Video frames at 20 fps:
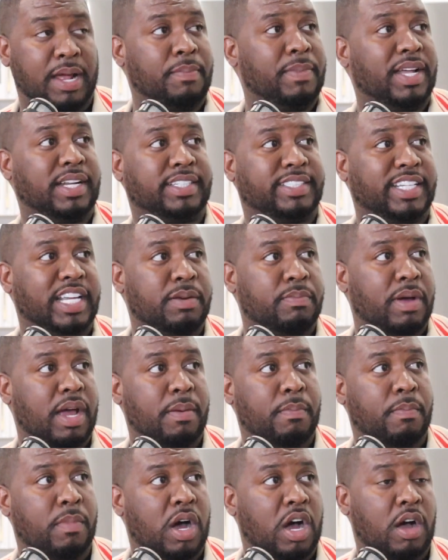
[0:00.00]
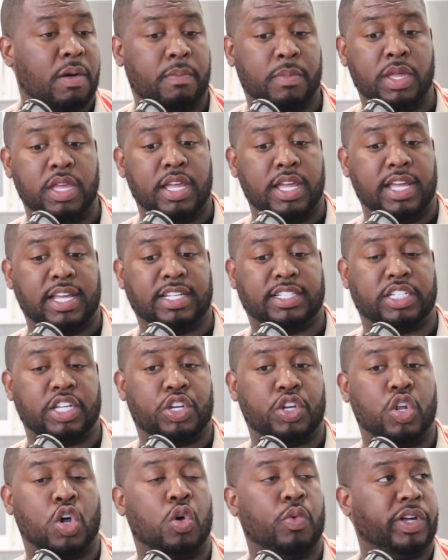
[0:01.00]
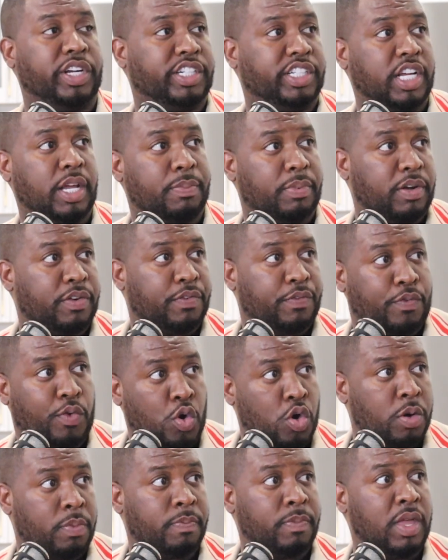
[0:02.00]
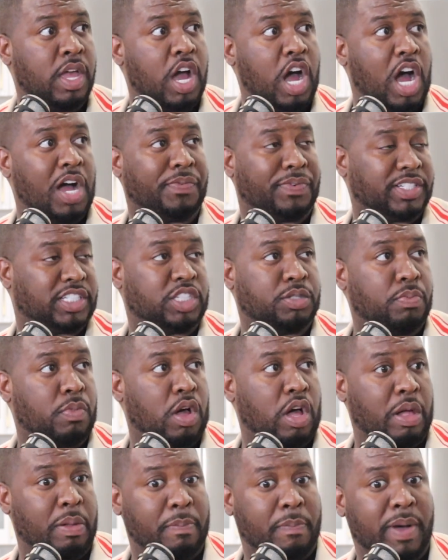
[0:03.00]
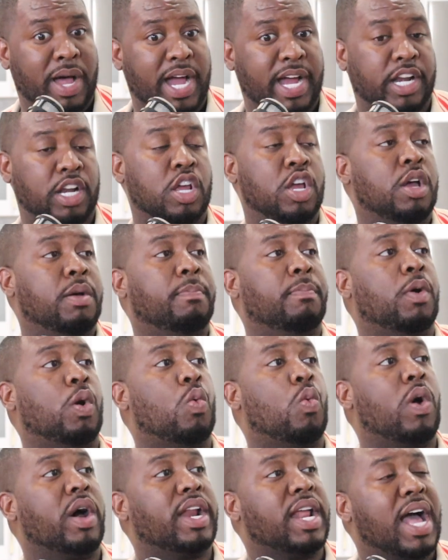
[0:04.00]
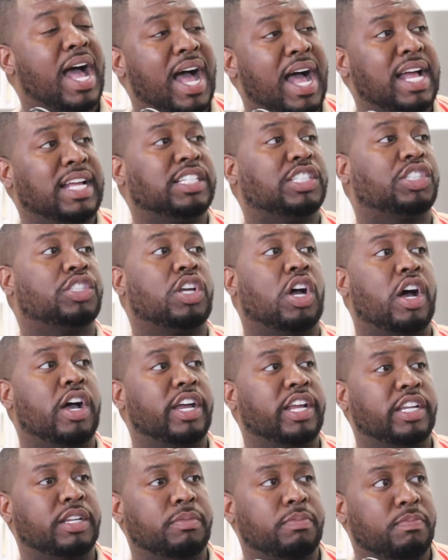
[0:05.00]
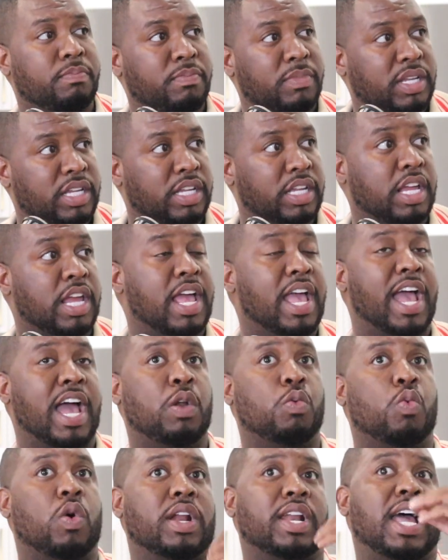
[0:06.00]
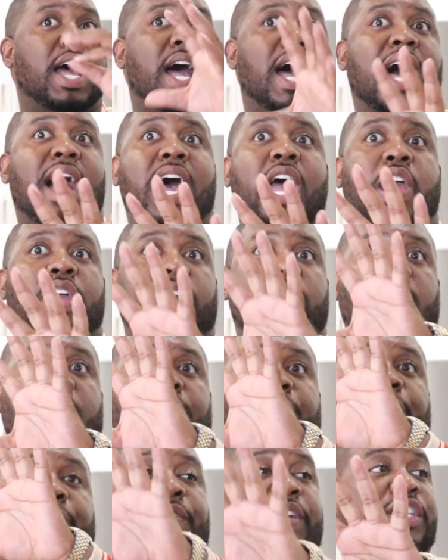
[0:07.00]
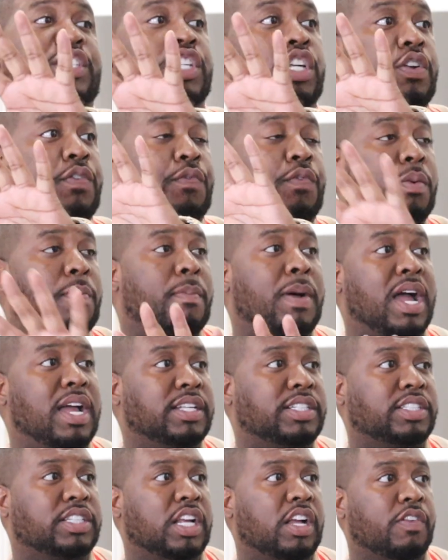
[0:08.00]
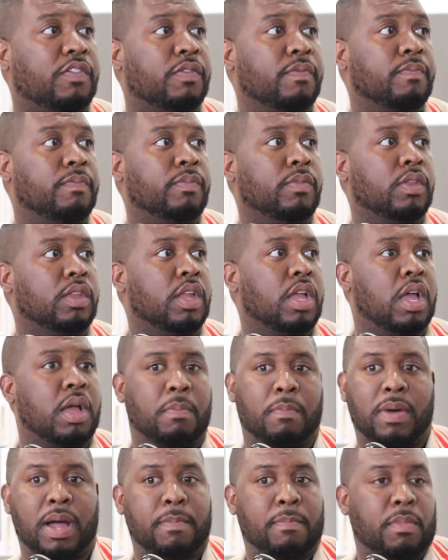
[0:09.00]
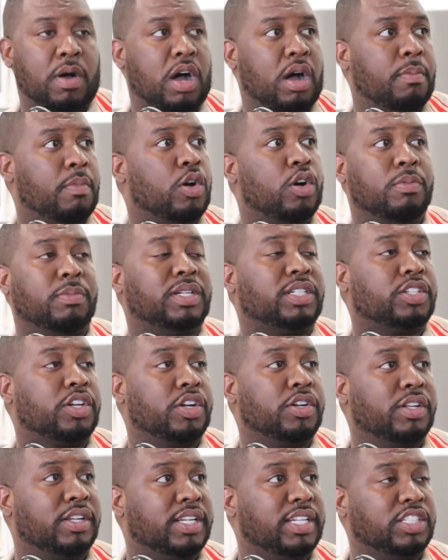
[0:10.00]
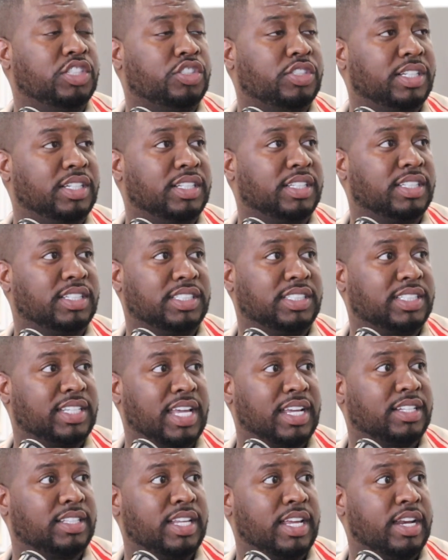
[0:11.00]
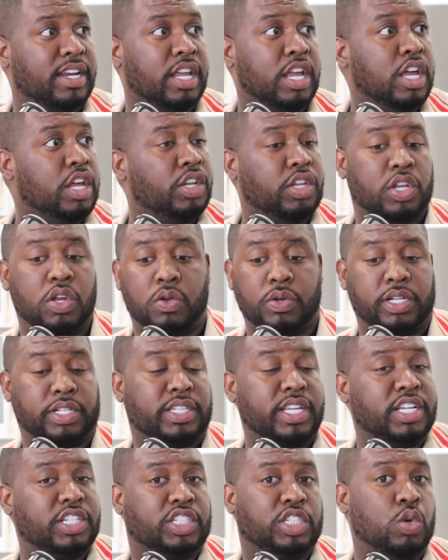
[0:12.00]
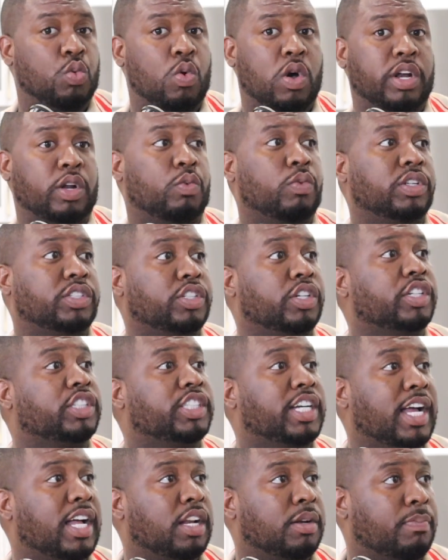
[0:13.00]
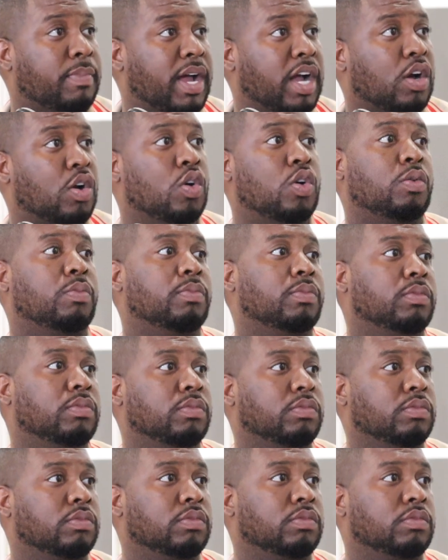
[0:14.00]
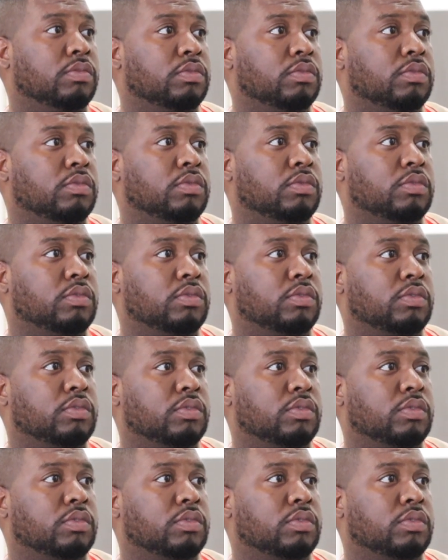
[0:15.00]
And I'm not saying my mom is in no way, shape, and form of a small mind, but what I saw in me and what I visioned for myself, my mom, her maternal instincts kicked in. The only thing she wanted was her child back home.